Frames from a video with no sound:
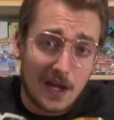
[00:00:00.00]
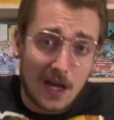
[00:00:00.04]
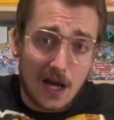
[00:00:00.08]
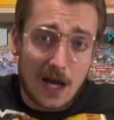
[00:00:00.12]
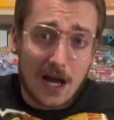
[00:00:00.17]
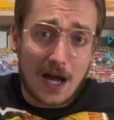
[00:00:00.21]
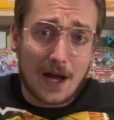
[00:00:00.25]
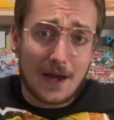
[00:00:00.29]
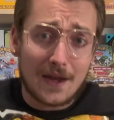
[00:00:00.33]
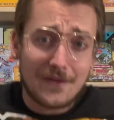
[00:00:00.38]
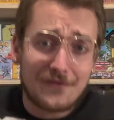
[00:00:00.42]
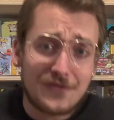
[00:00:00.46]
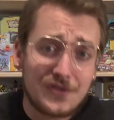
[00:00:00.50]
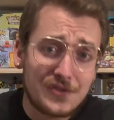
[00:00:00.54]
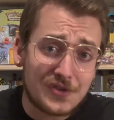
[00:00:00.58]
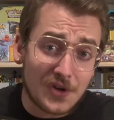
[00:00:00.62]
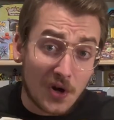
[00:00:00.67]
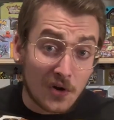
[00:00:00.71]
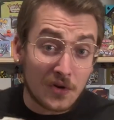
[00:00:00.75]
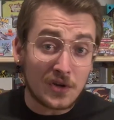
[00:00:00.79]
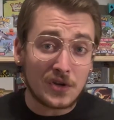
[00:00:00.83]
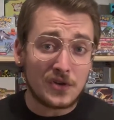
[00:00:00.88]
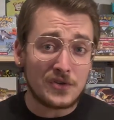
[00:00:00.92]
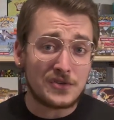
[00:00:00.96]
Uh, if you
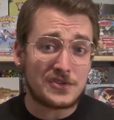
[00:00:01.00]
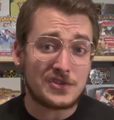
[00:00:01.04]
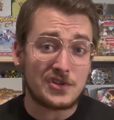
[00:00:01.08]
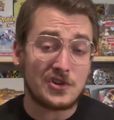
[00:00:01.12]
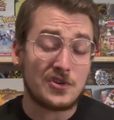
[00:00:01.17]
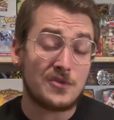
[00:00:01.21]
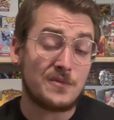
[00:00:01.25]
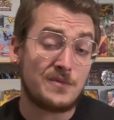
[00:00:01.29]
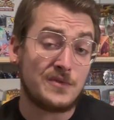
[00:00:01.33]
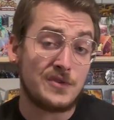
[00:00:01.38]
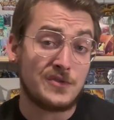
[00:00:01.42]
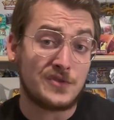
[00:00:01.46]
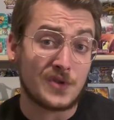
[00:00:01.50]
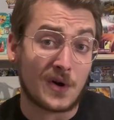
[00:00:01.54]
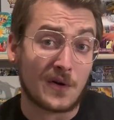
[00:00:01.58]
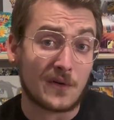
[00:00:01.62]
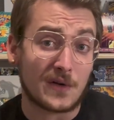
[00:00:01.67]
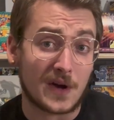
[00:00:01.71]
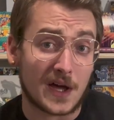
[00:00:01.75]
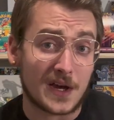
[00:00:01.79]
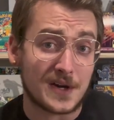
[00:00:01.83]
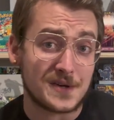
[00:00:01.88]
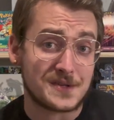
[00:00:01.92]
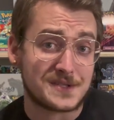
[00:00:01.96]
don't YouTube, you don't
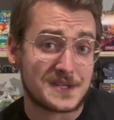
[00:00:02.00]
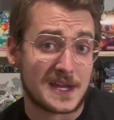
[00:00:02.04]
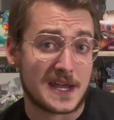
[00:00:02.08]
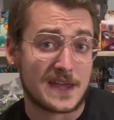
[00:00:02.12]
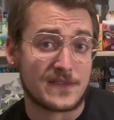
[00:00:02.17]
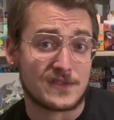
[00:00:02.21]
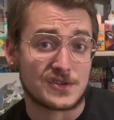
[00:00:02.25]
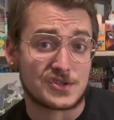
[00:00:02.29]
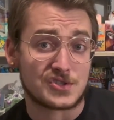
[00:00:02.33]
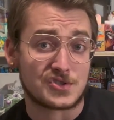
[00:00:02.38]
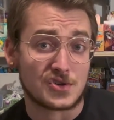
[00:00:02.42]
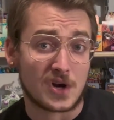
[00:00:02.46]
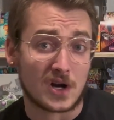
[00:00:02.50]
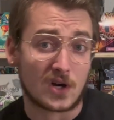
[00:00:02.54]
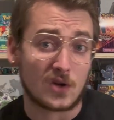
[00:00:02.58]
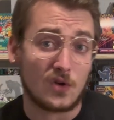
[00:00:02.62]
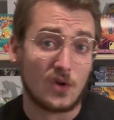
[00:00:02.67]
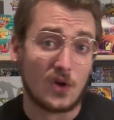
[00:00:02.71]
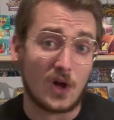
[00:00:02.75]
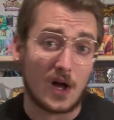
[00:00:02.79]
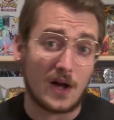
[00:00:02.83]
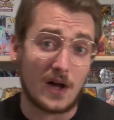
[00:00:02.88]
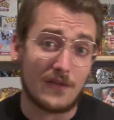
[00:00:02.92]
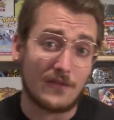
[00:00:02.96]
understand the
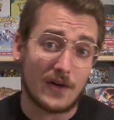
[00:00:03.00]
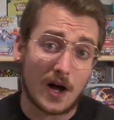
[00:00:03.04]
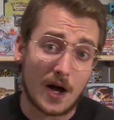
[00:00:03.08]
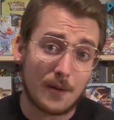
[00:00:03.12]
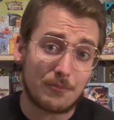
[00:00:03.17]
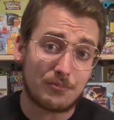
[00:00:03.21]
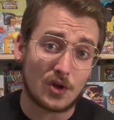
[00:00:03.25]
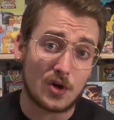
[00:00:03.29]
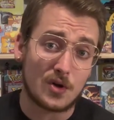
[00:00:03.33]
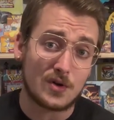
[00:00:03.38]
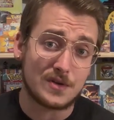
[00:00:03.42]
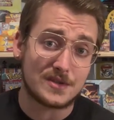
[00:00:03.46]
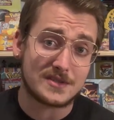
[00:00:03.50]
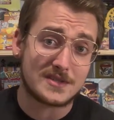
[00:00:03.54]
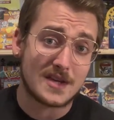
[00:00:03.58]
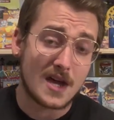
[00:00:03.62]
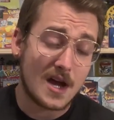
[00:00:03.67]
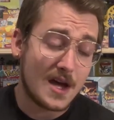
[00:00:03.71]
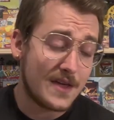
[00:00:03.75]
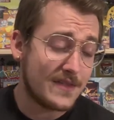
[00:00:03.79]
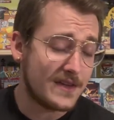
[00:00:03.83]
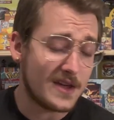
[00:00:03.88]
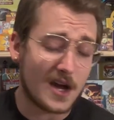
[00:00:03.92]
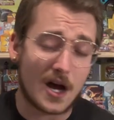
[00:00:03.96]
struggle of uploads.
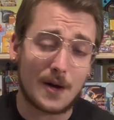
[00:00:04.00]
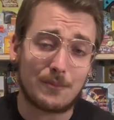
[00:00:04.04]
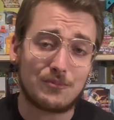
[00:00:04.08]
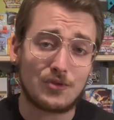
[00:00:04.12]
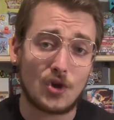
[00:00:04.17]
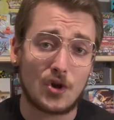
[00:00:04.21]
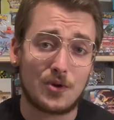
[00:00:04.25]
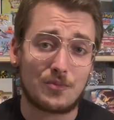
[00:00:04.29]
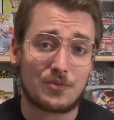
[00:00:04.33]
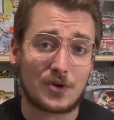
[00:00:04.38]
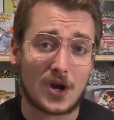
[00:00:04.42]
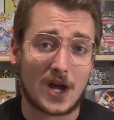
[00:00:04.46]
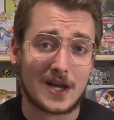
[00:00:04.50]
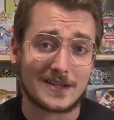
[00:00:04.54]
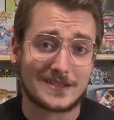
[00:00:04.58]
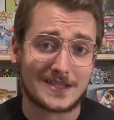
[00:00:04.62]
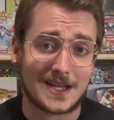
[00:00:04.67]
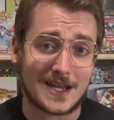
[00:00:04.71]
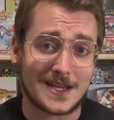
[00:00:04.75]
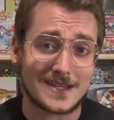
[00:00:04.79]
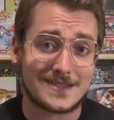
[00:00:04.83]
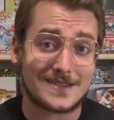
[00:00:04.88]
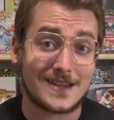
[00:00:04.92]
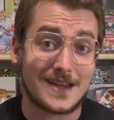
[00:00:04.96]
The upload
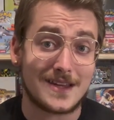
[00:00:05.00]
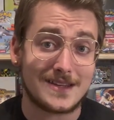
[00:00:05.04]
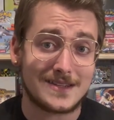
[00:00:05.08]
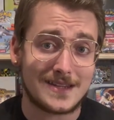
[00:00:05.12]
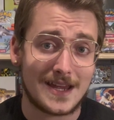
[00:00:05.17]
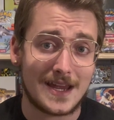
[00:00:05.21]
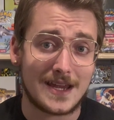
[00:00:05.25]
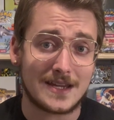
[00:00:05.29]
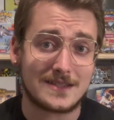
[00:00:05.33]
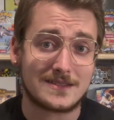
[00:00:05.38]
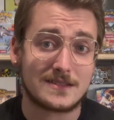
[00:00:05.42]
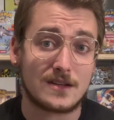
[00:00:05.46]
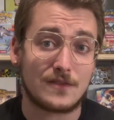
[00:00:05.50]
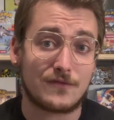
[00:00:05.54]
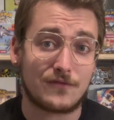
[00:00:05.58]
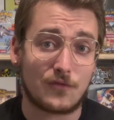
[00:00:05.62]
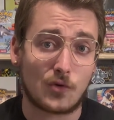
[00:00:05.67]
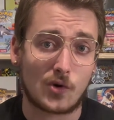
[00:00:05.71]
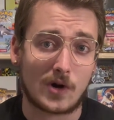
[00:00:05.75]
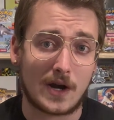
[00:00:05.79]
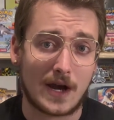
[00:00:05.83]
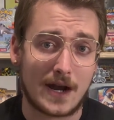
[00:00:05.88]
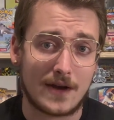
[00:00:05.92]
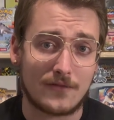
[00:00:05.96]
process takes
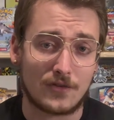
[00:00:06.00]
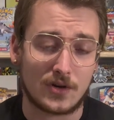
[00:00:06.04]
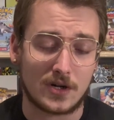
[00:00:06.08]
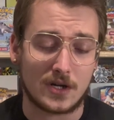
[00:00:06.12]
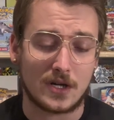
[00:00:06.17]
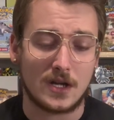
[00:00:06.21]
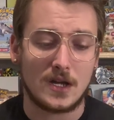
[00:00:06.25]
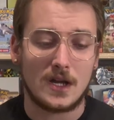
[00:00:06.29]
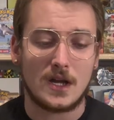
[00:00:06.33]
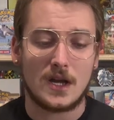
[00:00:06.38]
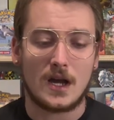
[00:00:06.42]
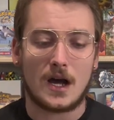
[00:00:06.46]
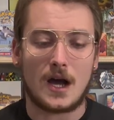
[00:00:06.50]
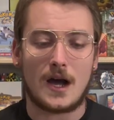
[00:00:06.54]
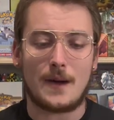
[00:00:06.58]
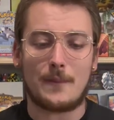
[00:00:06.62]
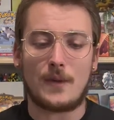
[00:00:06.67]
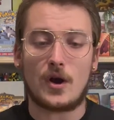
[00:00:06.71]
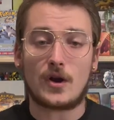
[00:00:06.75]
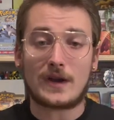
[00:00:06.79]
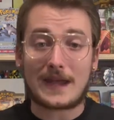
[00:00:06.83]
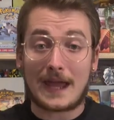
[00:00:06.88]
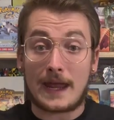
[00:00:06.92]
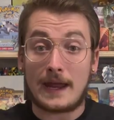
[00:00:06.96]
forever. Um,
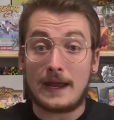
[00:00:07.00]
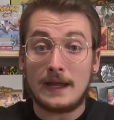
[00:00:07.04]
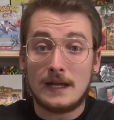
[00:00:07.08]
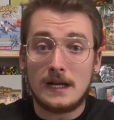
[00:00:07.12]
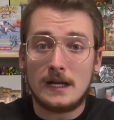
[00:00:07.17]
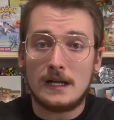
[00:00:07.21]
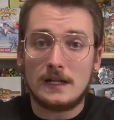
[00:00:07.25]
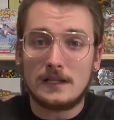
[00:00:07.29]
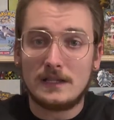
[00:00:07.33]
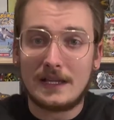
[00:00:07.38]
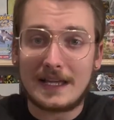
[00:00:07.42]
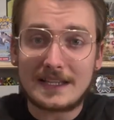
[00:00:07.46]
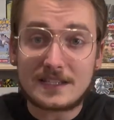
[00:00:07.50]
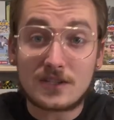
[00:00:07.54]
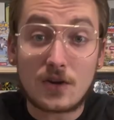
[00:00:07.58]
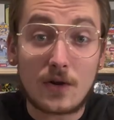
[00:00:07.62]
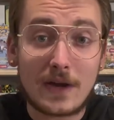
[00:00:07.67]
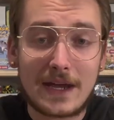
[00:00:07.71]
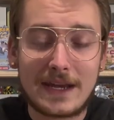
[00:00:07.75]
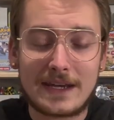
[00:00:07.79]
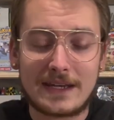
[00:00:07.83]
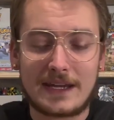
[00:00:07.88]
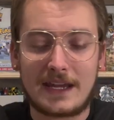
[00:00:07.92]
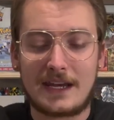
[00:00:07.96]
okay, let's go
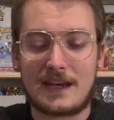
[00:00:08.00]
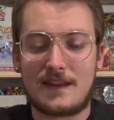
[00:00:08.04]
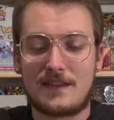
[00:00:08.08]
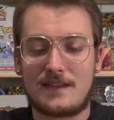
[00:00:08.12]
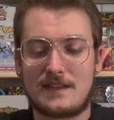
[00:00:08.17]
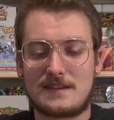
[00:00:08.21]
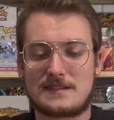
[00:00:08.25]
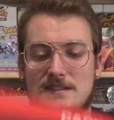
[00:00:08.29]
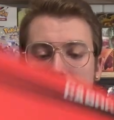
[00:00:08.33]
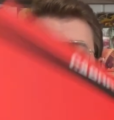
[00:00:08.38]
ahead and get into this